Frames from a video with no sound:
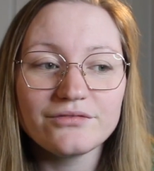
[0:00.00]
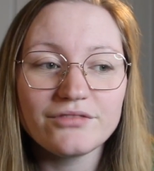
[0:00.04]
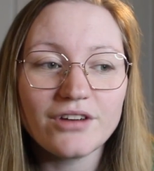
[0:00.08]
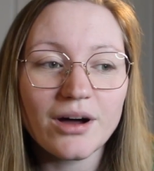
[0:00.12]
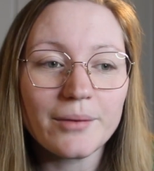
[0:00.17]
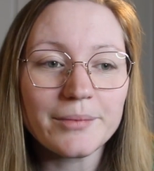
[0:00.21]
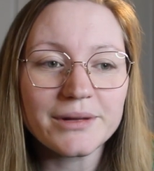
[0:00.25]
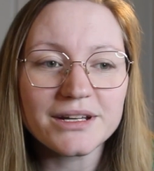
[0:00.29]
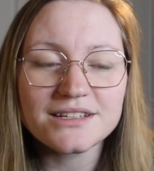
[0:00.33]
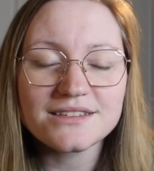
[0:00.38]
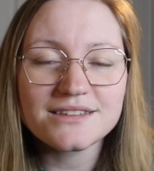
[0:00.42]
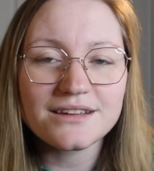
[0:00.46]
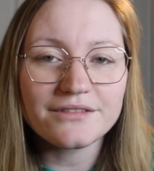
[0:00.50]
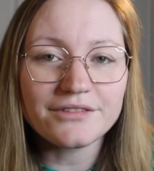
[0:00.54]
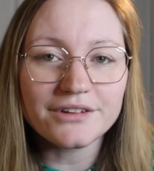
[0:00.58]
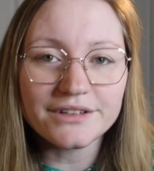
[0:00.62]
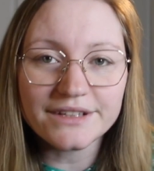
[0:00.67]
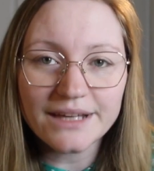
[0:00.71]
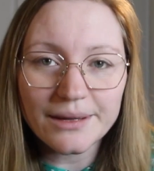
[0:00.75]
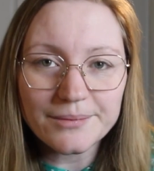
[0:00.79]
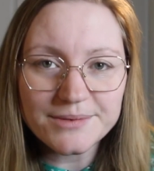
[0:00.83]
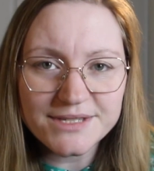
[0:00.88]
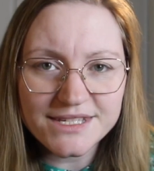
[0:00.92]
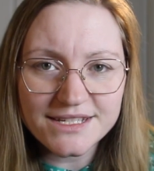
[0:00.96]
vomited several
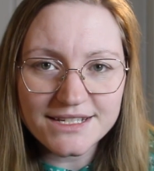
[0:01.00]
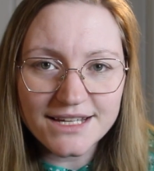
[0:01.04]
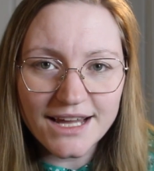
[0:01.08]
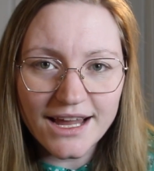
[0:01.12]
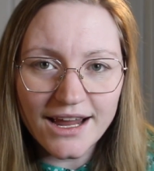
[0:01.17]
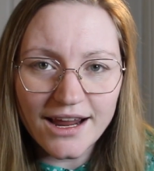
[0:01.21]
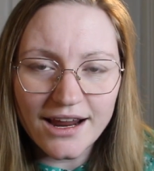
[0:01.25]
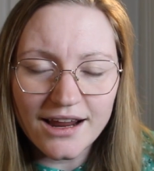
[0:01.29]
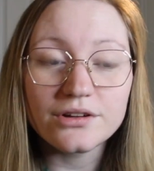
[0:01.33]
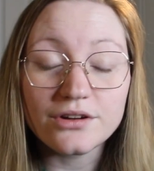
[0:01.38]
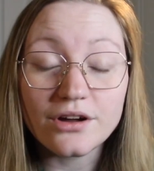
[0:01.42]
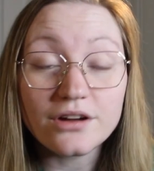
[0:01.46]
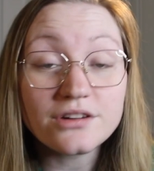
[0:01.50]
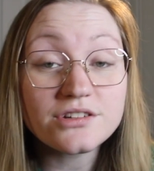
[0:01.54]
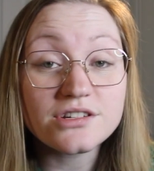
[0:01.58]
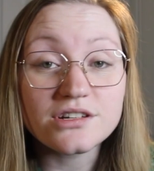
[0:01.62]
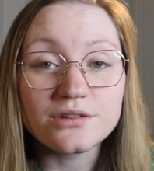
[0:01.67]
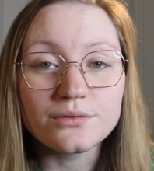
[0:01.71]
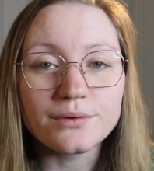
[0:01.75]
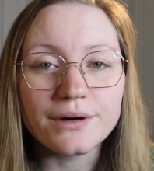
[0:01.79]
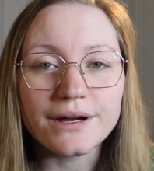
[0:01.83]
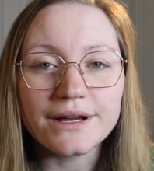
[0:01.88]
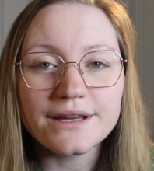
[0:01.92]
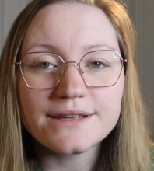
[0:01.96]
times a day.
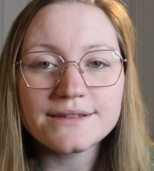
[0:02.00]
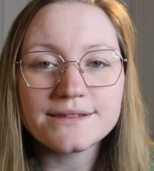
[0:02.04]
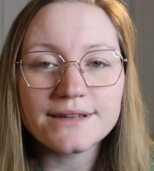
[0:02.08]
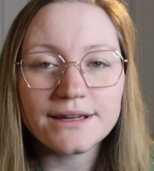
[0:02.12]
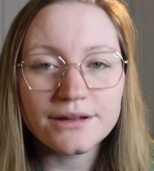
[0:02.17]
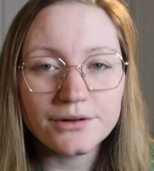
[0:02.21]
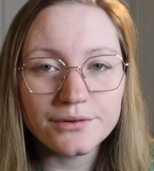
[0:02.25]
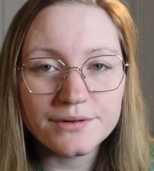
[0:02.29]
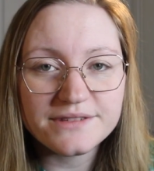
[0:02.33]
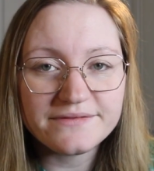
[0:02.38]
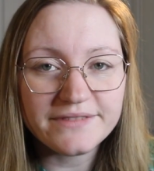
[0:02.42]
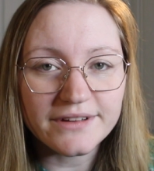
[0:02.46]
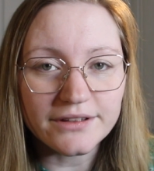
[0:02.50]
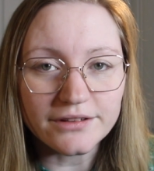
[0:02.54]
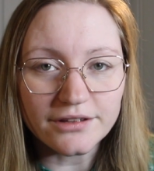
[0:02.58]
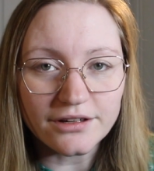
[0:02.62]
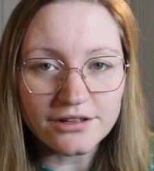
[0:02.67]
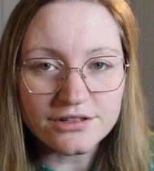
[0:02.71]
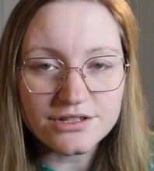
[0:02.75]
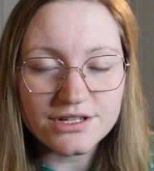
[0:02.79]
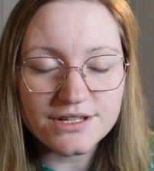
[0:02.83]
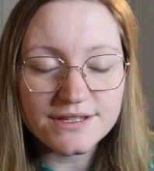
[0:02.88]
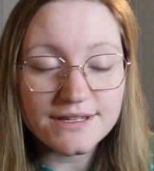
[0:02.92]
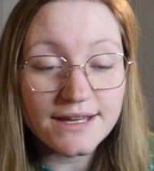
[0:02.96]
Nausea wise, I always feel
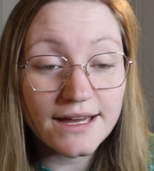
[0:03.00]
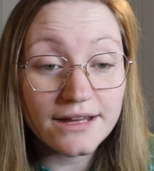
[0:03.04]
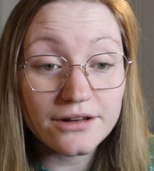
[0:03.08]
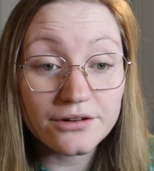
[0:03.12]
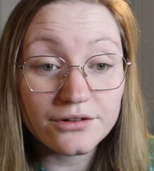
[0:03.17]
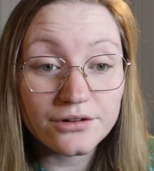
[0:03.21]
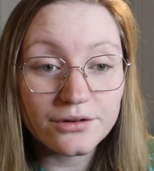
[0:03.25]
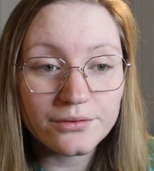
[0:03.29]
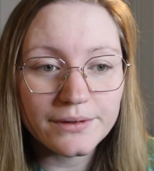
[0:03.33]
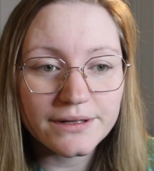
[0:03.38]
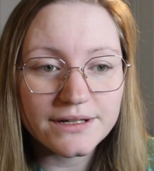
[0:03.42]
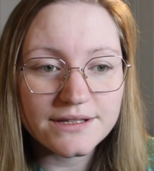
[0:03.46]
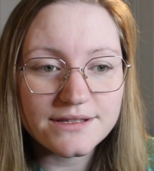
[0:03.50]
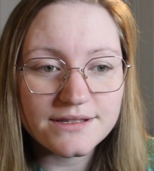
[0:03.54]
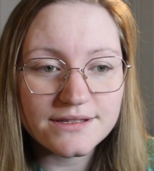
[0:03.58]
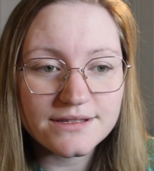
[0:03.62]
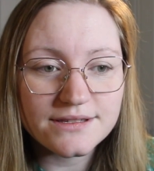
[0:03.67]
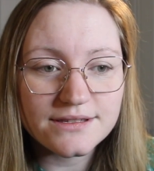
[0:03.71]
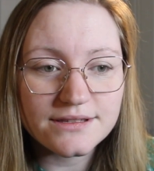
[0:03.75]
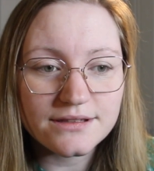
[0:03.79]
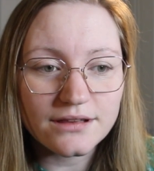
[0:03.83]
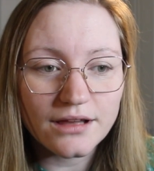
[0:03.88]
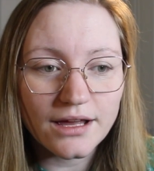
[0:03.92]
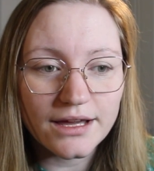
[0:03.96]
nauseous. I don't know what
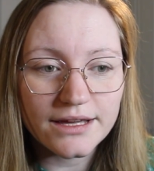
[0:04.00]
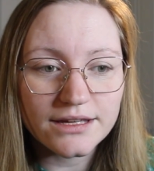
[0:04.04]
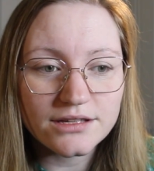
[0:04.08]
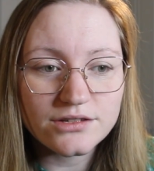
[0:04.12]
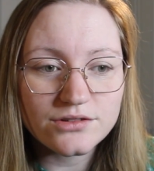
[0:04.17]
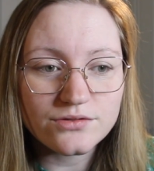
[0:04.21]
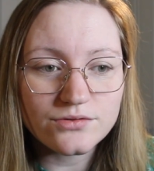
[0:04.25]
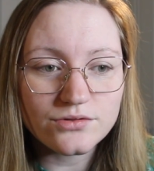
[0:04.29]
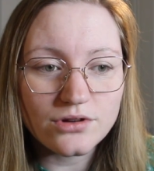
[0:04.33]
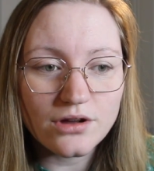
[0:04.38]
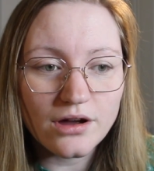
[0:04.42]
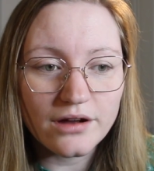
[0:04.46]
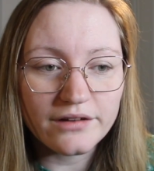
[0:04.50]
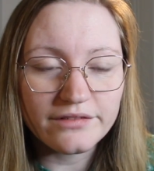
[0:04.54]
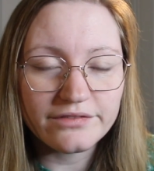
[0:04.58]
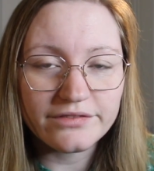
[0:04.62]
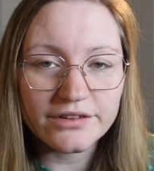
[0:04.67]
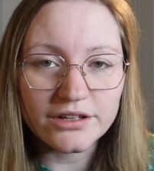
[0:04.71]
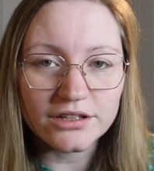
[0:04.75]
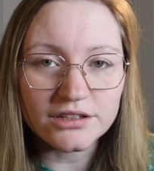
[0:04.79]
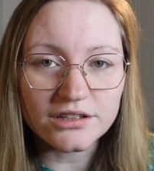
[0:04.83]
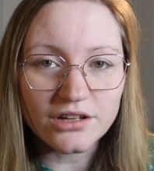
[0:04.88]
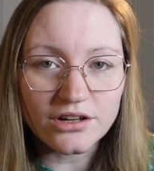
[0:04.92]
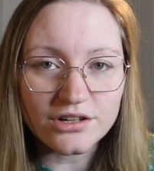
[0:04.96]
it's like to not
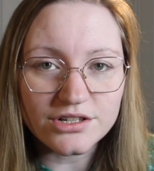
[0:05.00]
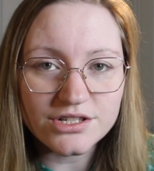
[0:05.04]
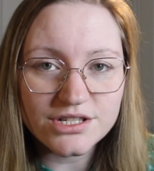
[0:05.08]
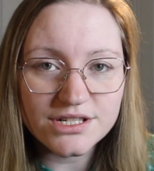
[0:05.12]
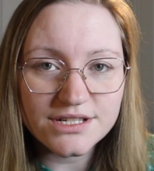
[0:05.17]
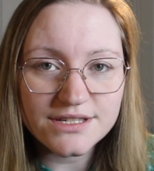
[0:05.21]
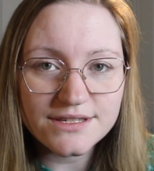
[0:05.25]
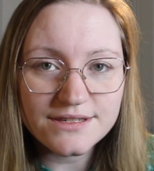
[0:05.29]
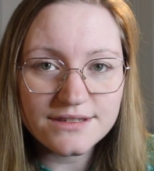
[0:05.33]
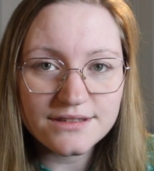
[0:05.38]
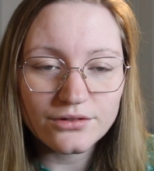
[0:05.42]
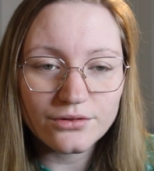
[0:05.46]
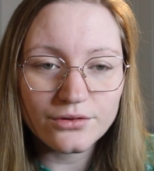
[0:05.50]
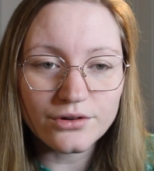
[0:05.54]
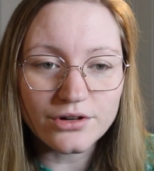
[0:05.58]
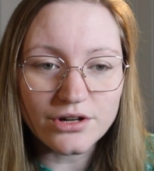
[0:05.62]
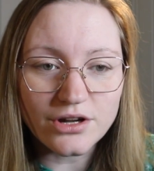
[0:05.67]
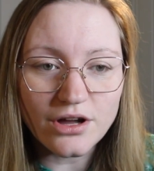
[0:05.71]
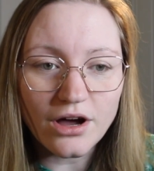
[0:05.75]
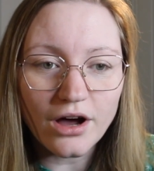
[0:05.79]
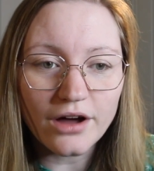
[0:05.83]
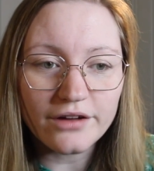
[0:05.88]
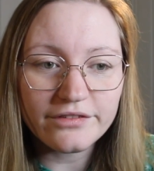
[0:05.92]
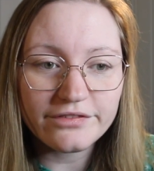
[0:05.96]
feel nauseous or
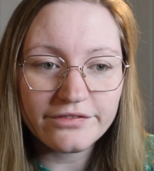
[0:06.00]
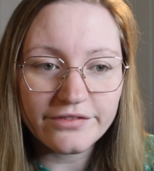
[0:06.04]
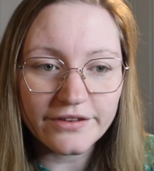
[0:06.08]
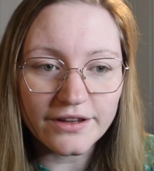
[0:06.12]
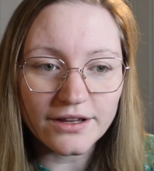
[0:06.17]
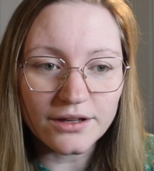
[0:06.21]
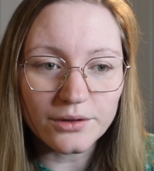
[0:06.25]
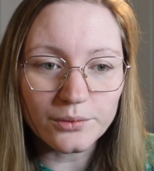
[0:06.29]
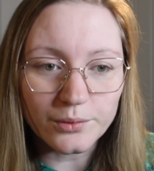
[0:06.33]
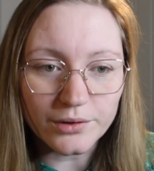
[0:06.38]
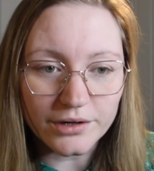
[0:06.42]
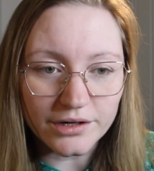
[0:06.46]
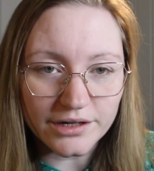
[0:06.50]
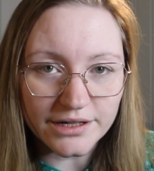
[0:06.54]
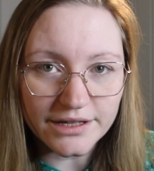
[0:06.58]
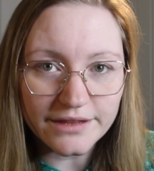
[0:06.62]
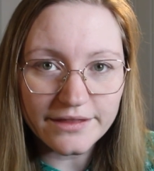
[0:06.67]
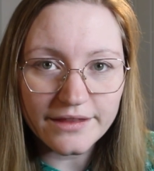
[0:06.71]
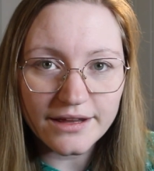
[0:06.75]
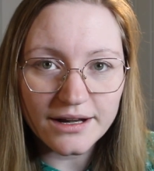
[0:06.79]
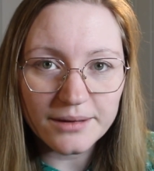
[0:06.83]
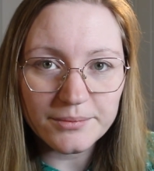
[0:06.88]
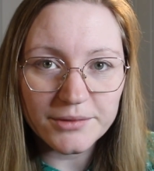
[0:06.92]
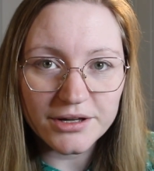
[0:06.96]
not feel
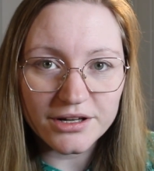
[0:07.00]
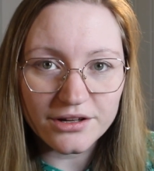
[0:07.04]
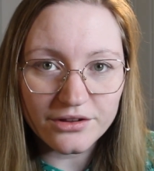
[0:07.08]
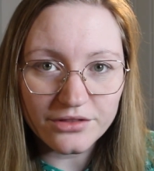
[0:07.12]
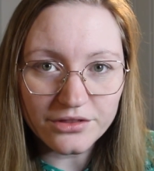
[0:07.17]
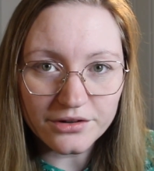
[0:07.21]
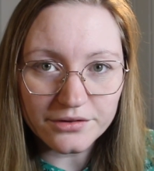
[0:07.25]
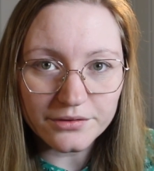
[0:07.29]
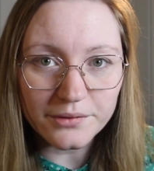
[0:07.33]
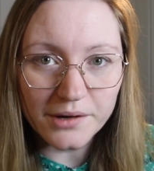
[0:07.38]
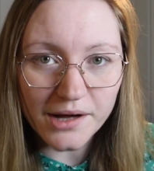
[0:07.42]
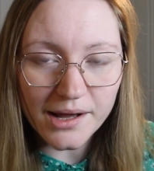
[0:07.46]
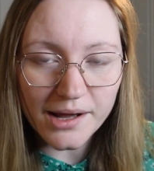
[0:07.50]
worried that I'm gonna throw